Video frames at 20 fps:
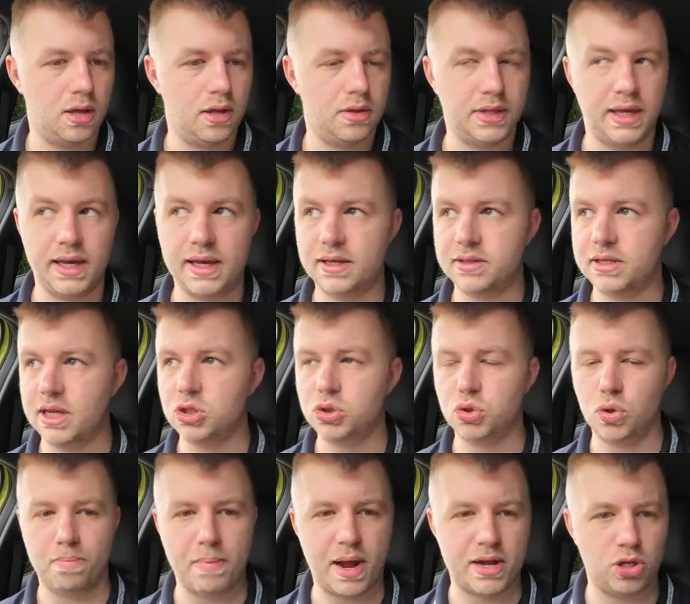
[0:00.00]
The
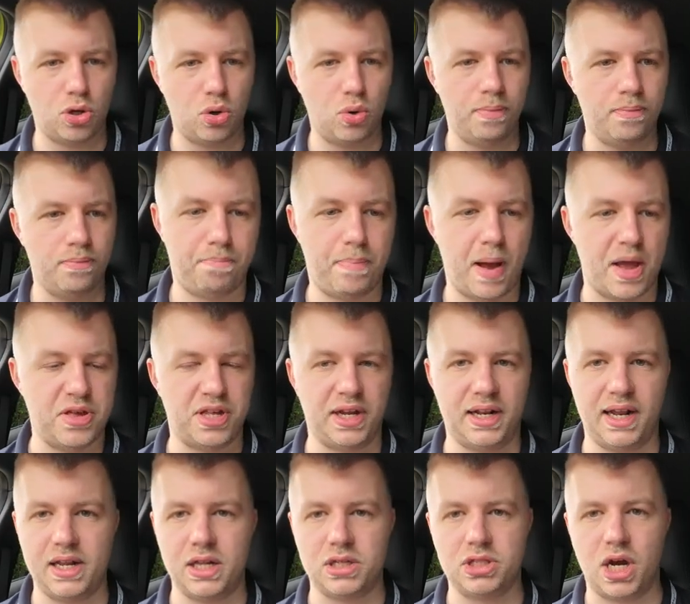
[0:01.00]
digital manual,
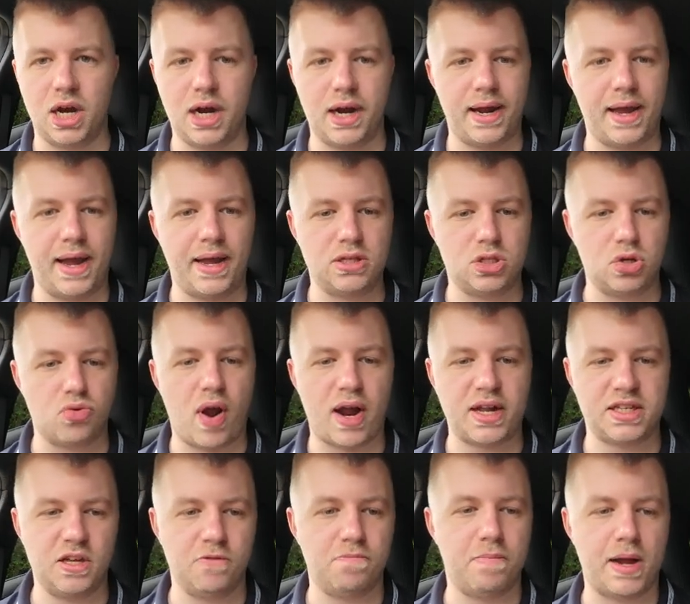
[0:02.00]
basically an entire
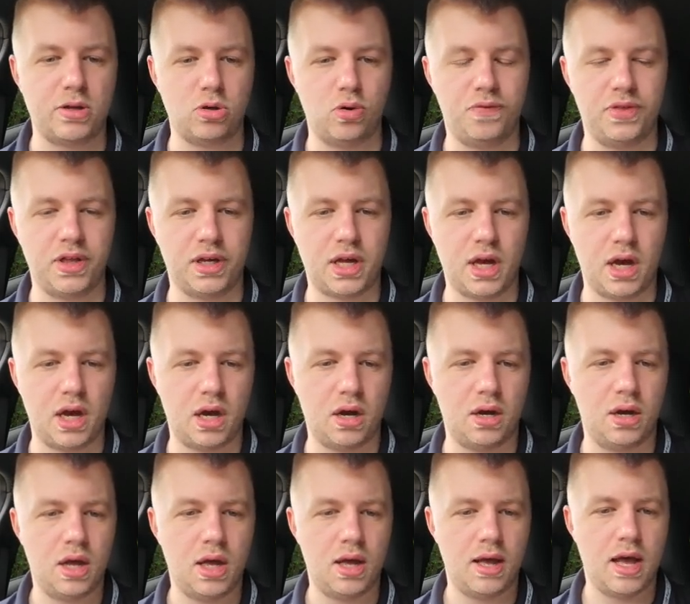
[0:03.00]
interactive manual for the car
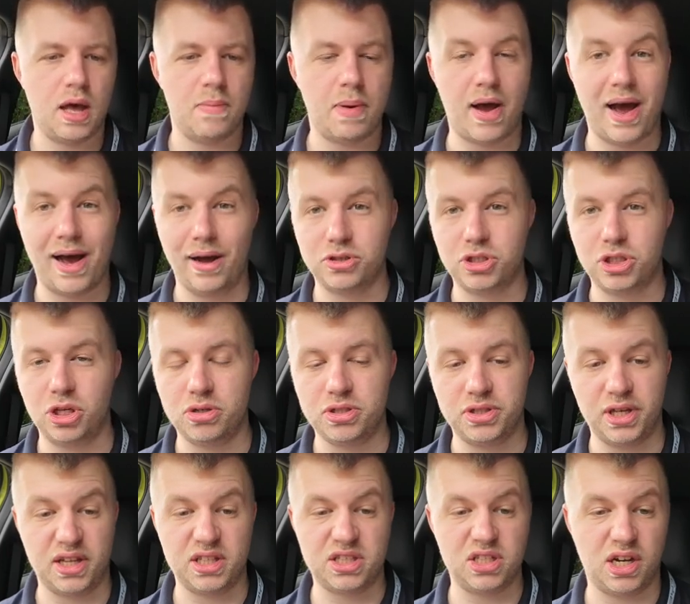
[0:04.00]
about how to use
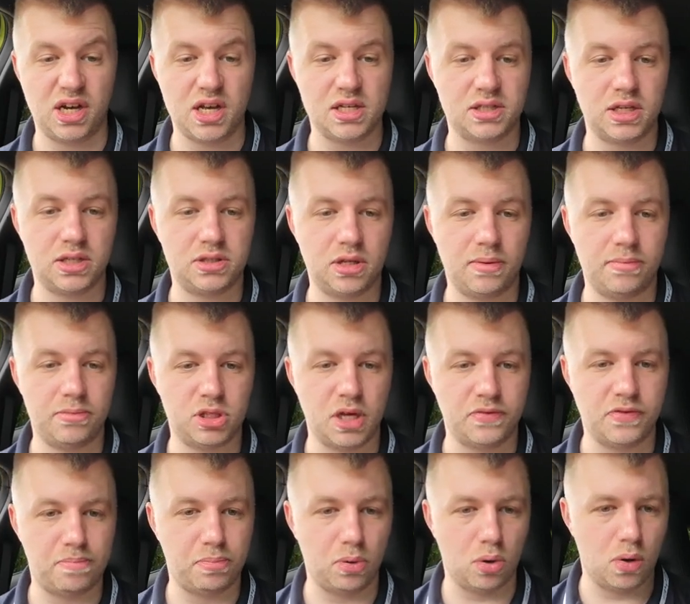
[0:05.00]
the entire system. So
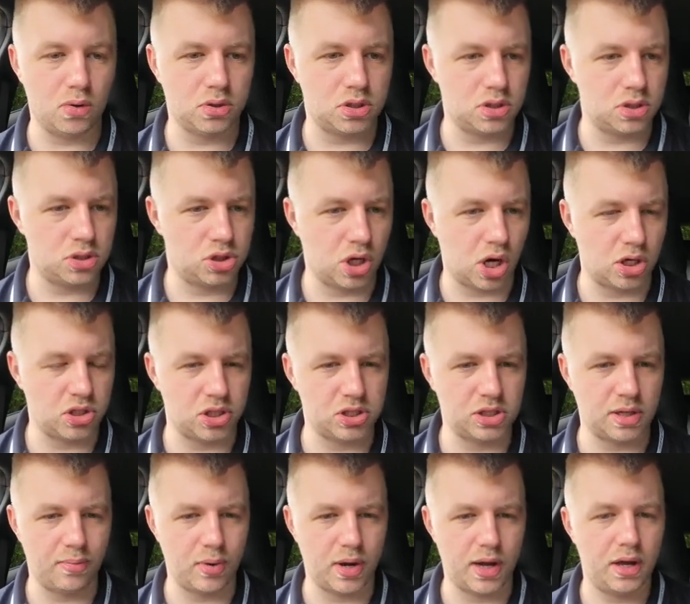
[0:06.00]
if you're bored charging
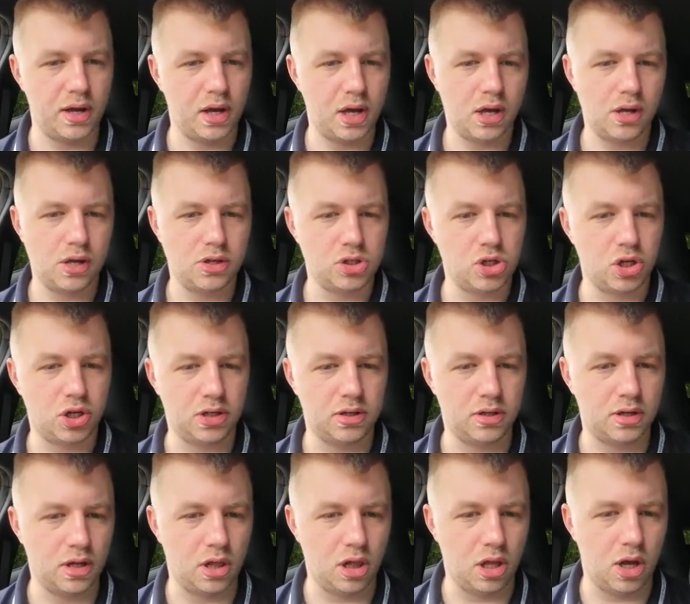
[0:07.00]
somewhere, you
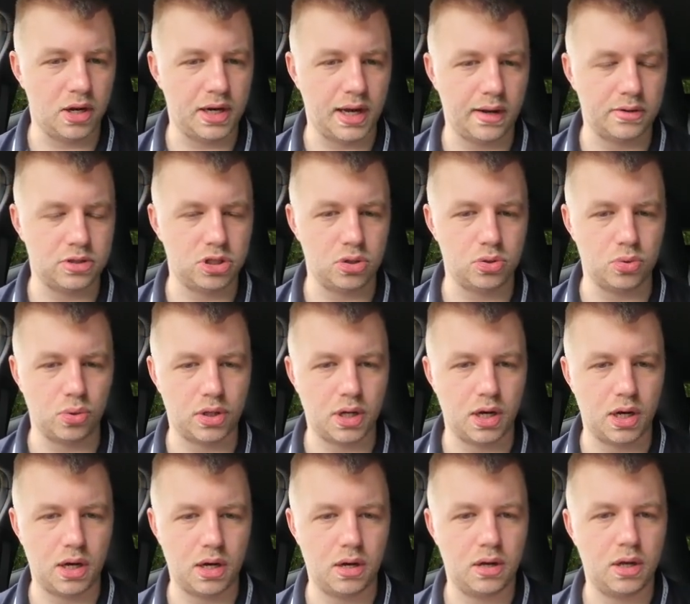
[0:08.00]
can learn how to use your
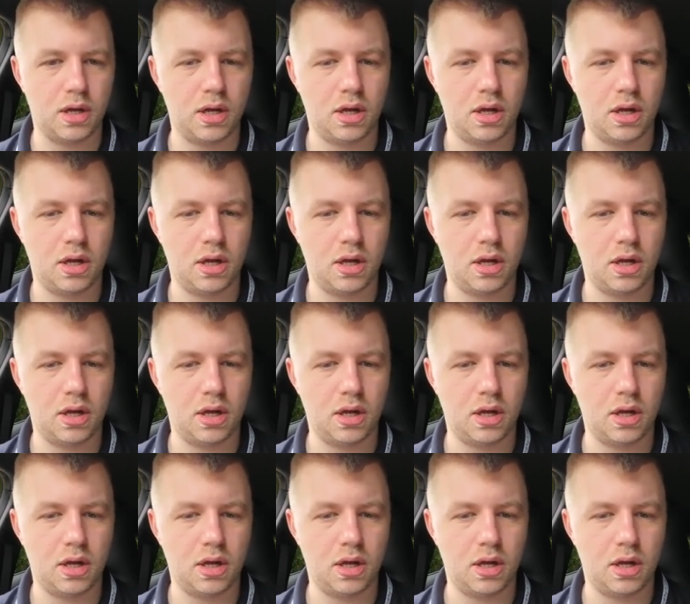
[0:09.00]
car.